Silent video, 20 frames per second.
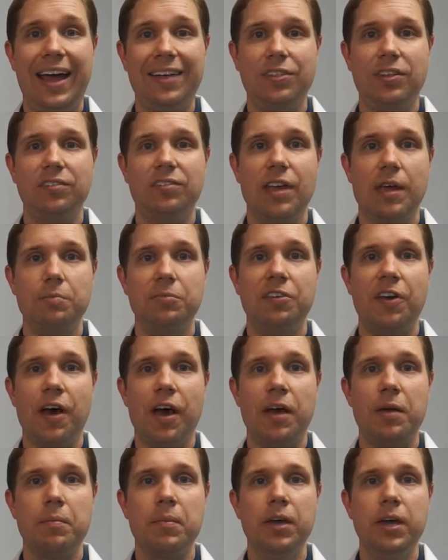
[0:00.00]
at the same
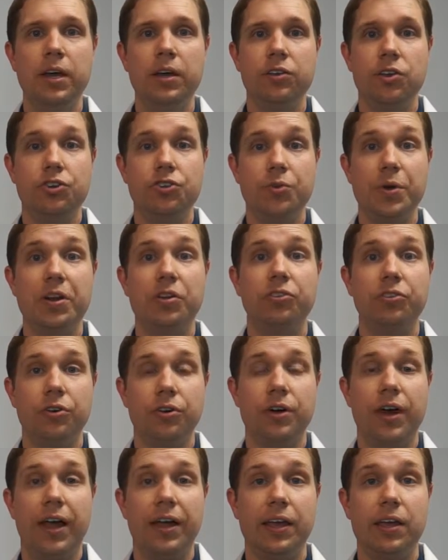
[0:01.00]
time to treat a
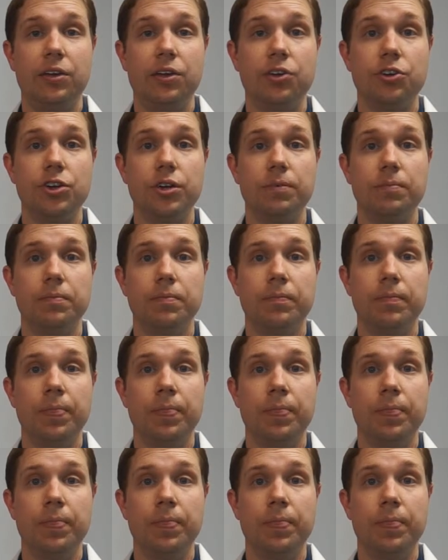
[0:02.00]
certain eye condition.